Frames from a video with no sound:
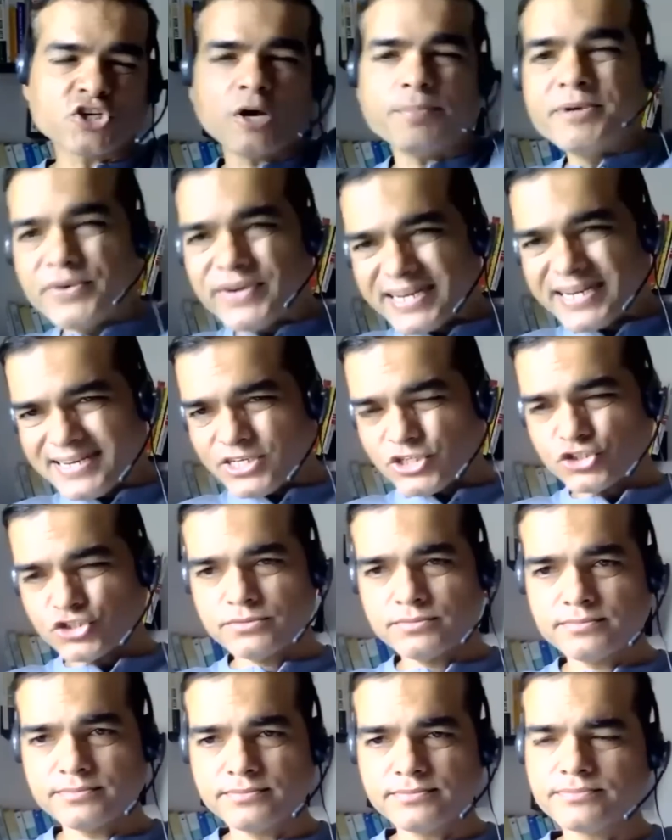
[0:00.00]
stop your
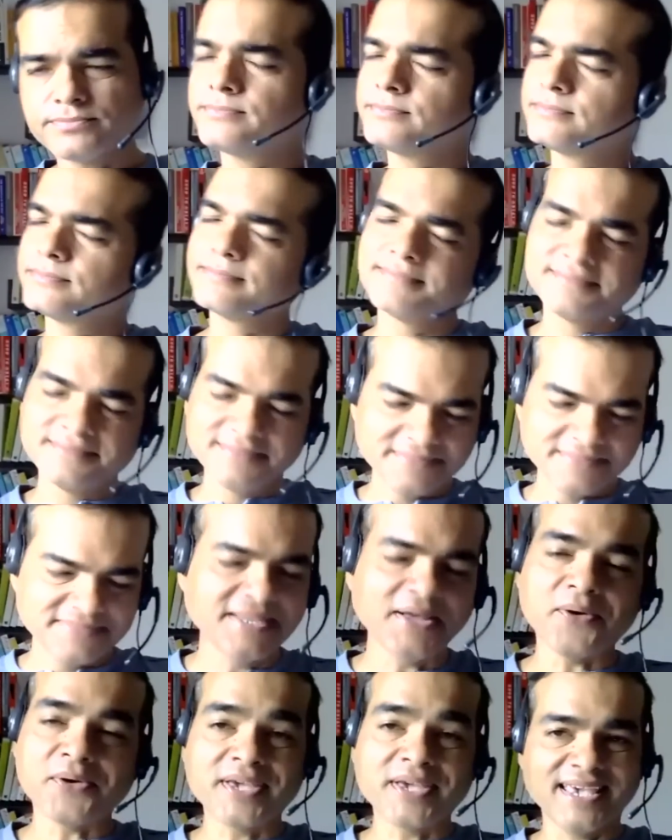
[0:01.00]
English.
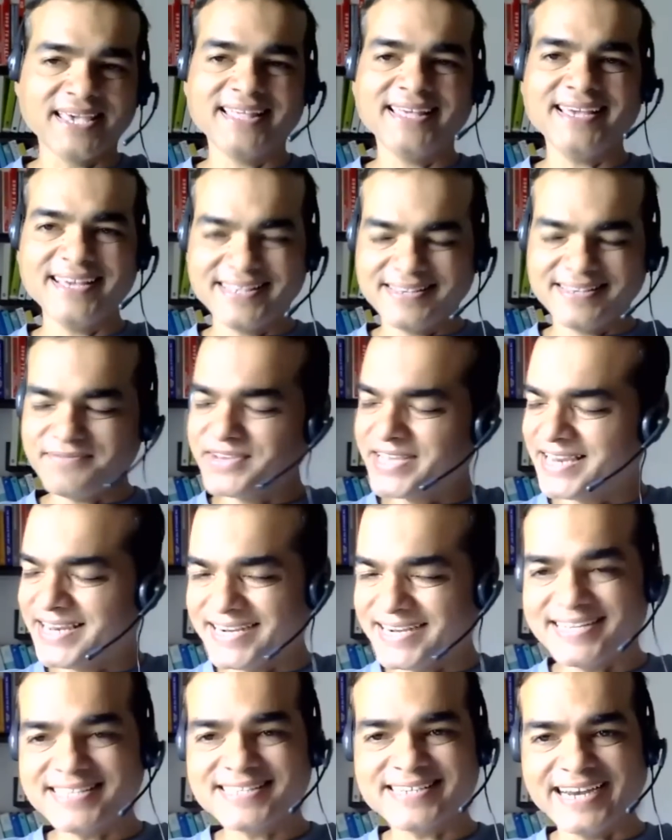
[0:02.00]
Okay, we can
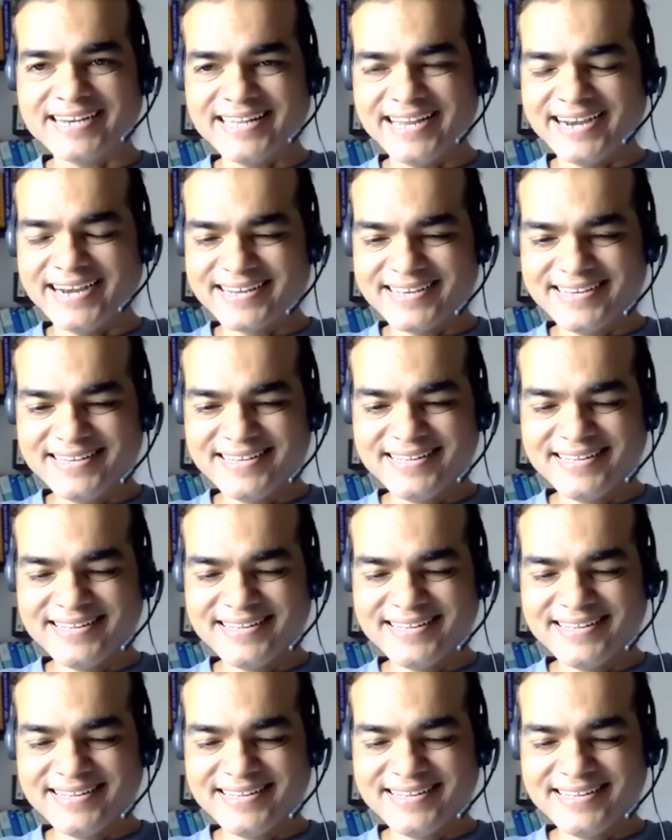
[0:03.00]
understand that.